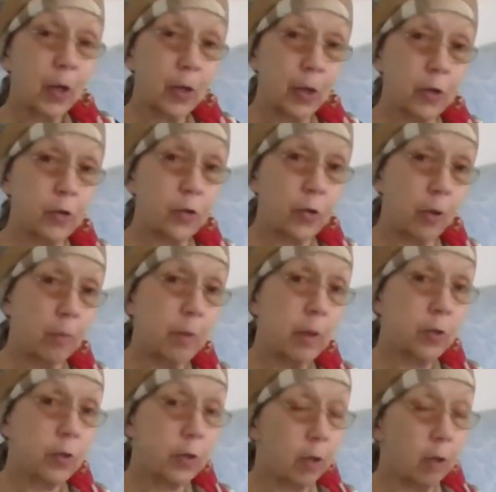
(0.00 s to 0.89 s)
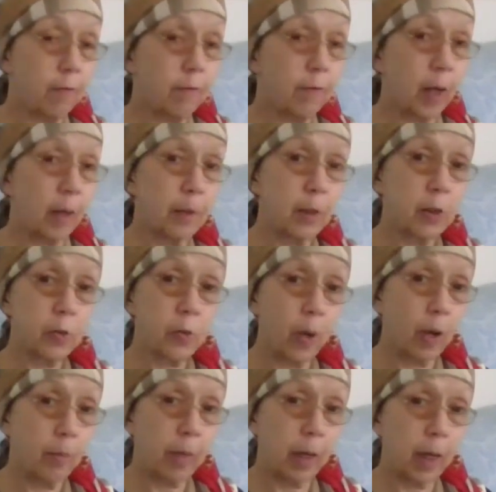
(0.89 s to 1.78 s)
contribute to the family's
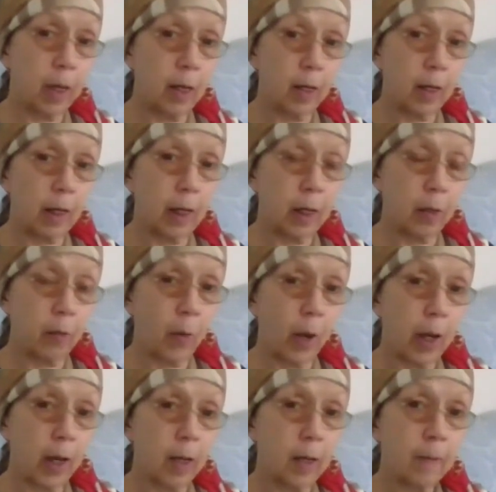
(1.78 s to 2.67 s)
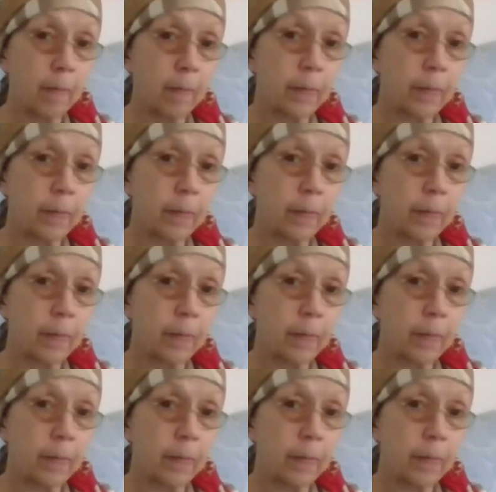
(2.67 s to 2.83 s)
well-being in any way,